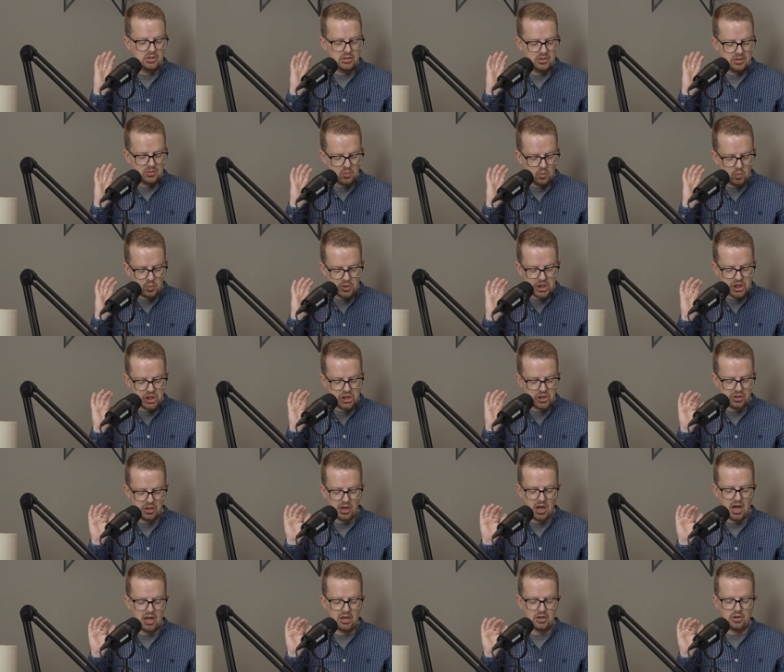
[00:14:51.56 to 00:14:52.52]
We should
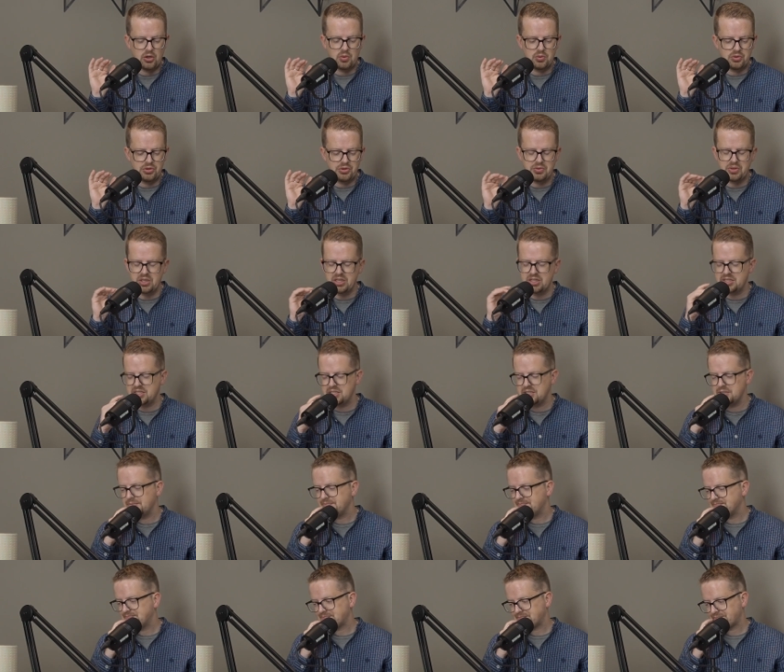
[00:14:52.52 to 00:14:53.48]
not go do this.
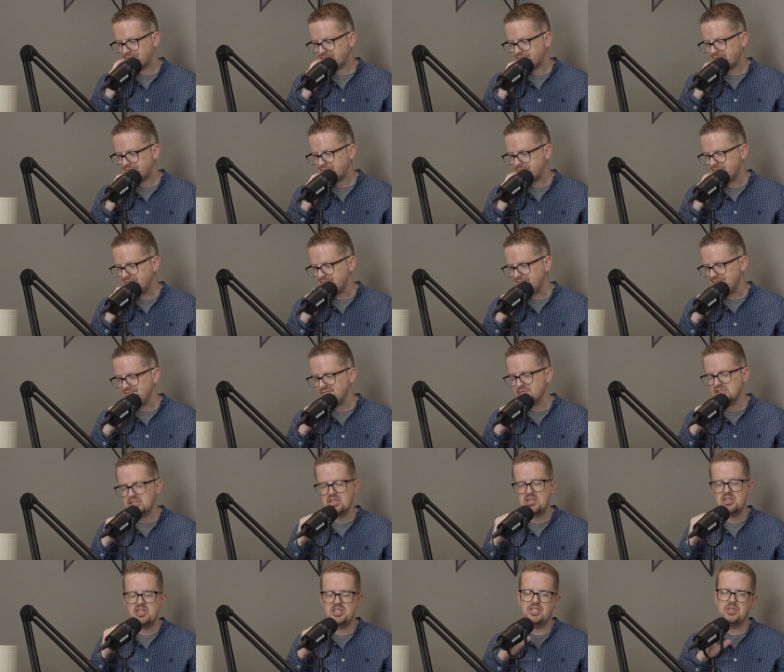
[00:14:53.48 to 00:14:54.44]

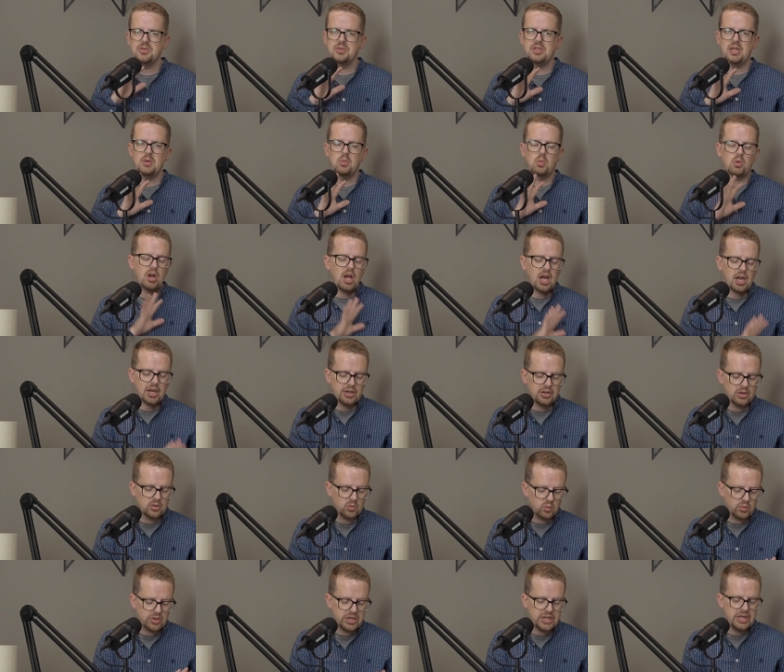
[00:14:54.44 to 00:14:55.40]
So then we're not going to
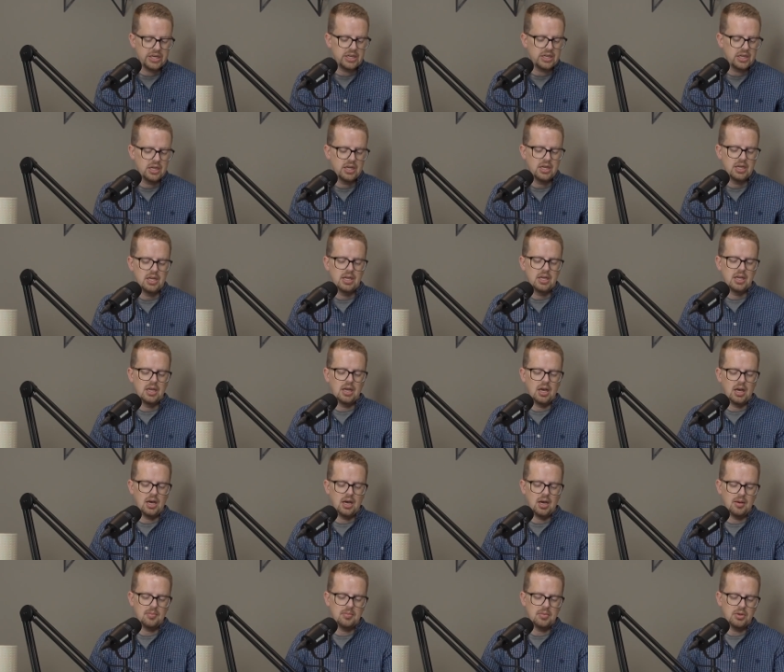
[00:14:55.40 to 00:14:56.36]
read
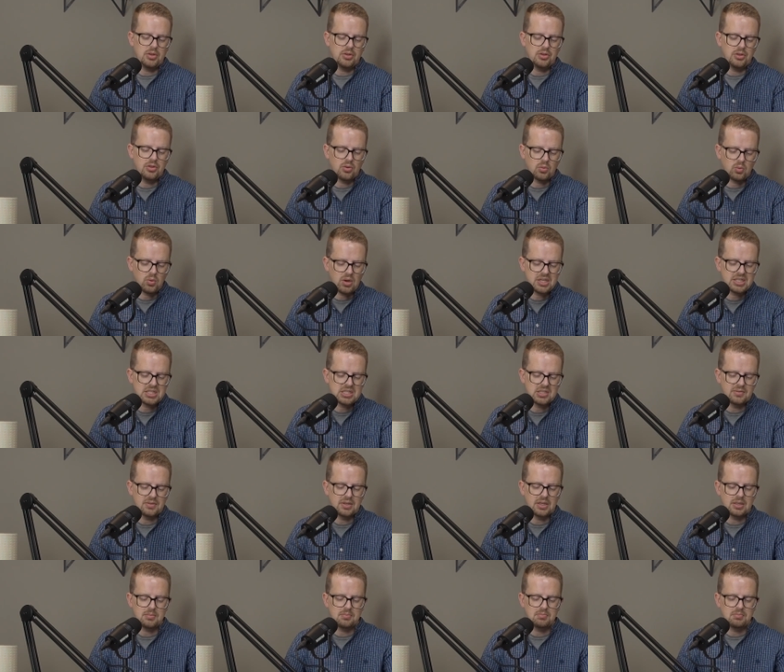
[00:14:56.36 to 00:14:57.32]
the rest of
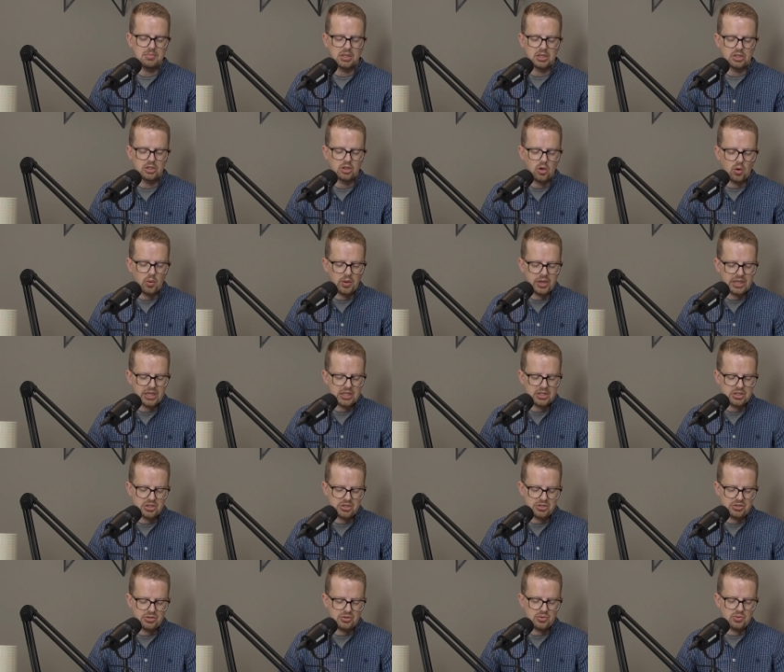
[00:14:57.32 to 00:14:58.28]
it, but going
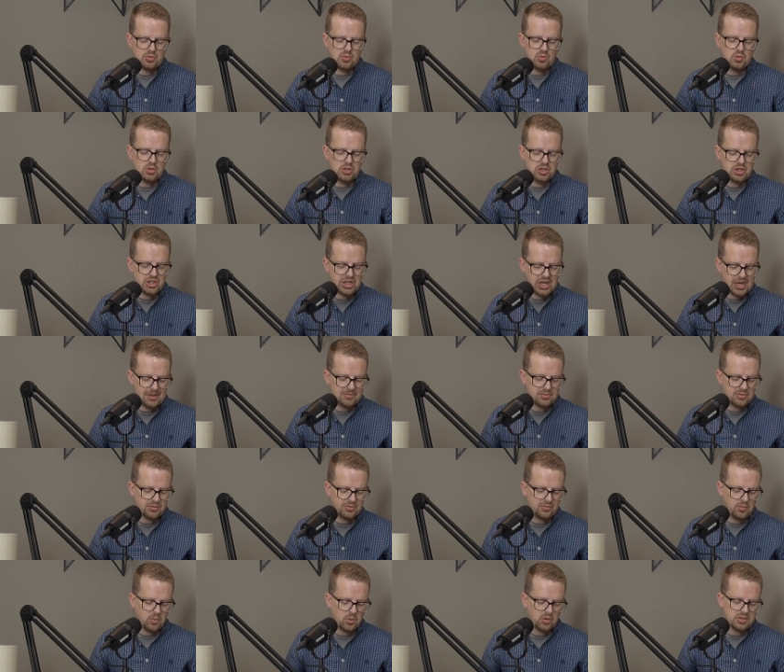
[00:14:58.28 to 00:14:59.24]
into chapter
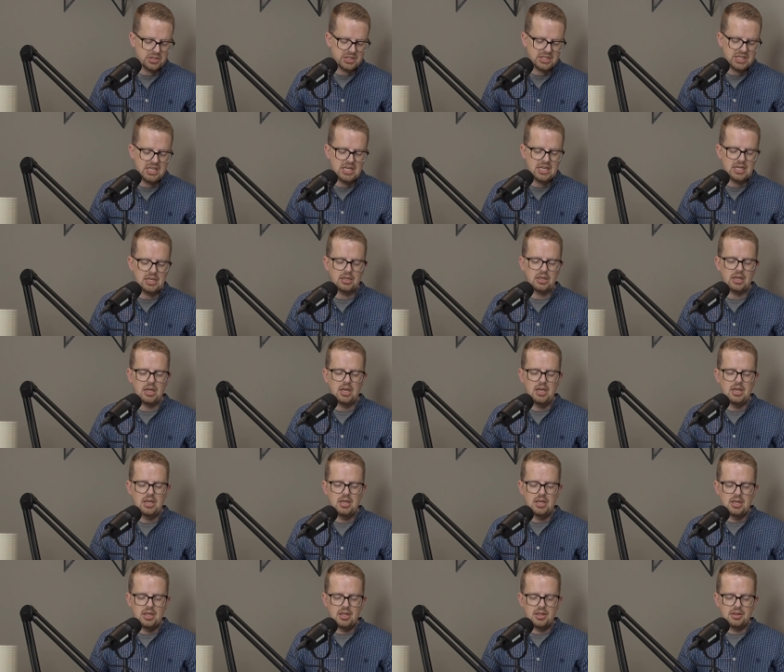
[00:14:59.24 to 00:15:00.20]
14,
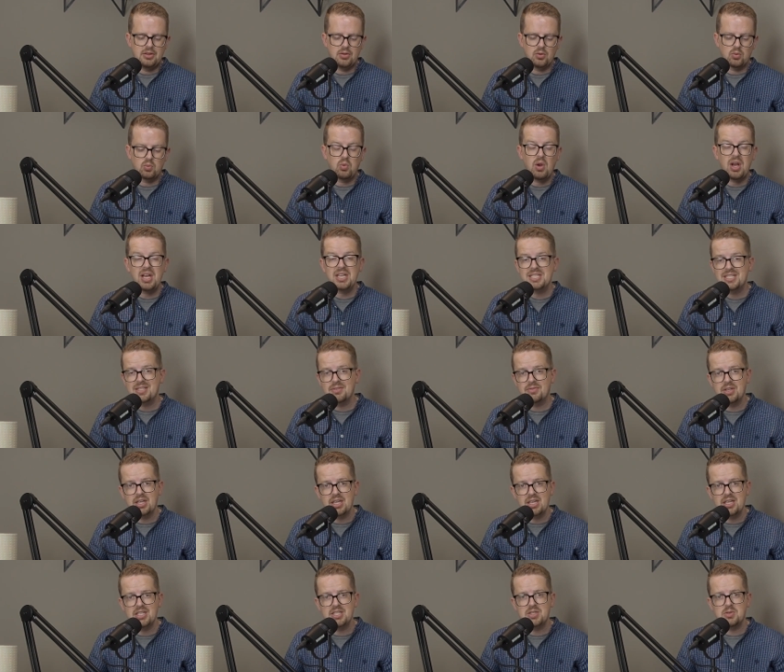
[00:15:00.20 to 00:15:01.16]
the rest of
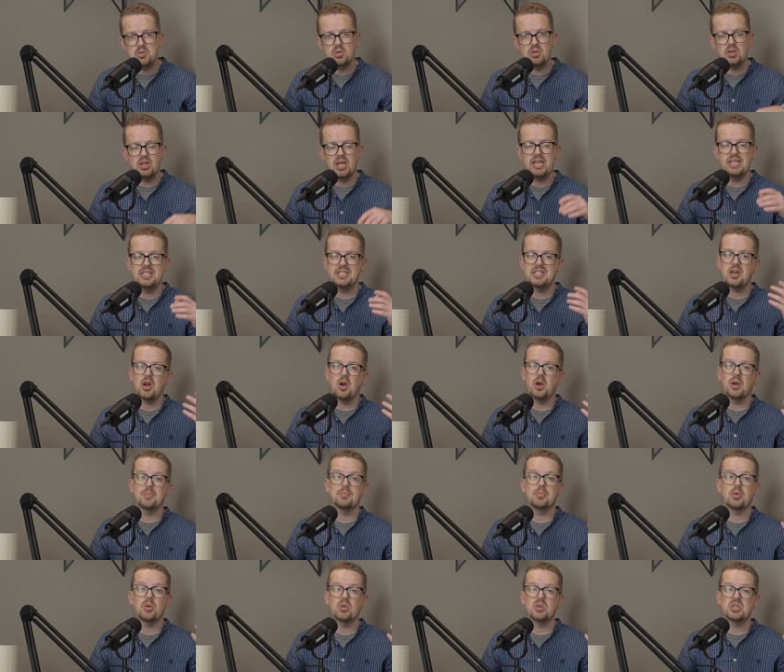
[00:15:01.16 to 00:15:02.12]
the Israelites are
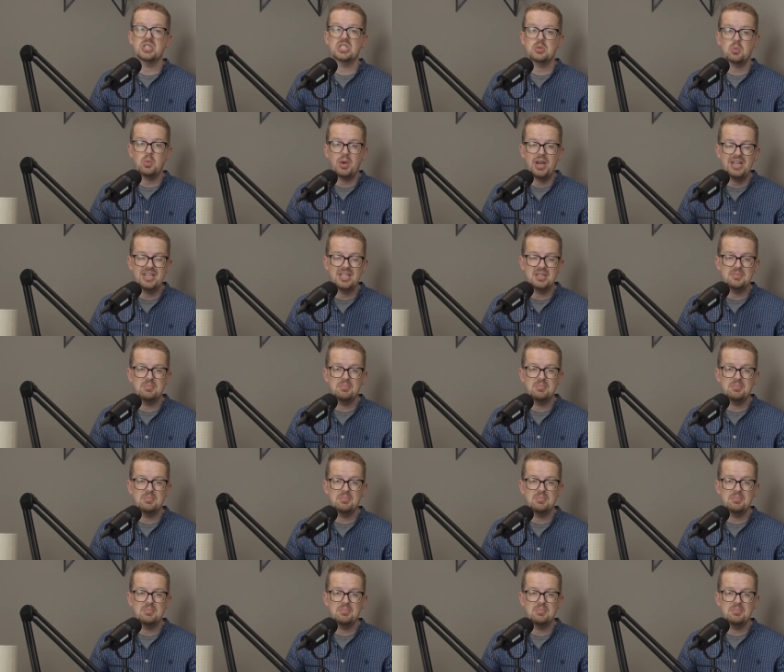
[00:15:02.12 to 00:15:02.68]
persuaded